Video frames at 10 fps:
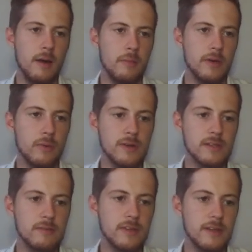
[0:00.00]
But once
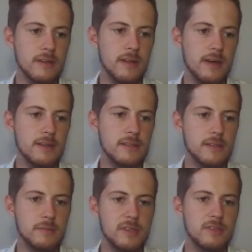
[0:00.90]
I've done that,
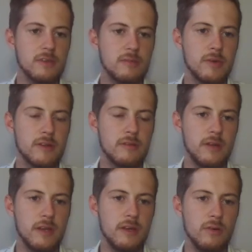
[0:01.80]
I'm going to turn my
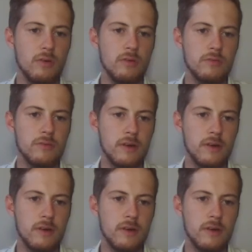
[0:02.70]
3D off.